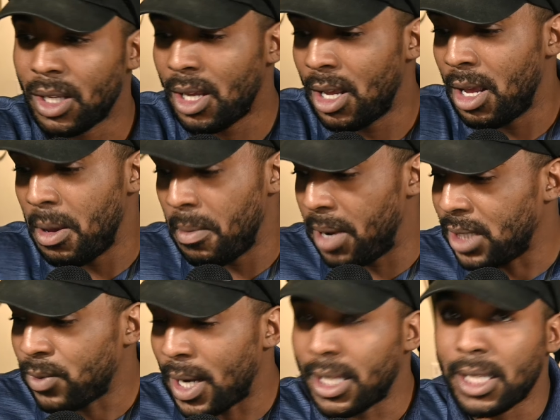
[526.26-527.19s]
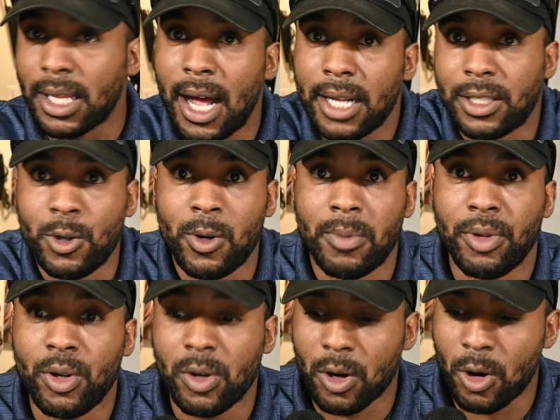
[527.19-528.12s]
But that's why I think the Hawk Tuah blue
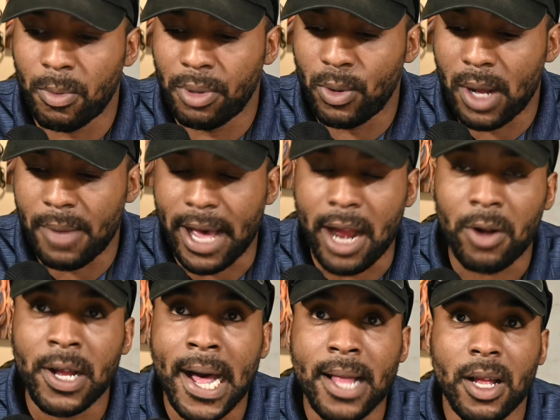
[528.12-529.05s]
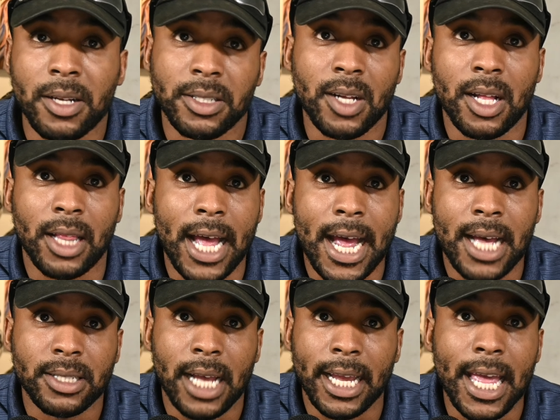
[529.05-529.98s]
girl blew up. I don't know how long it's gonna last.
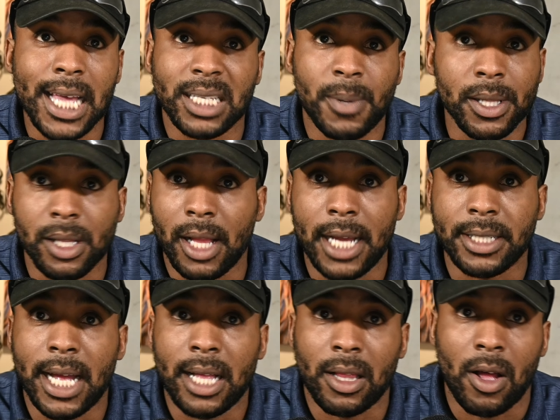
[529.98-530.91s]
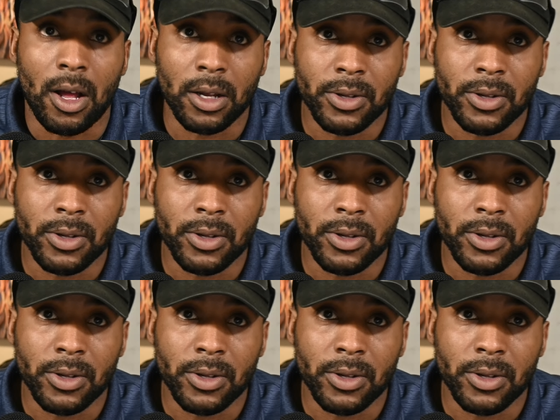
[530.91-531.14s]
I can't expect it to last that long.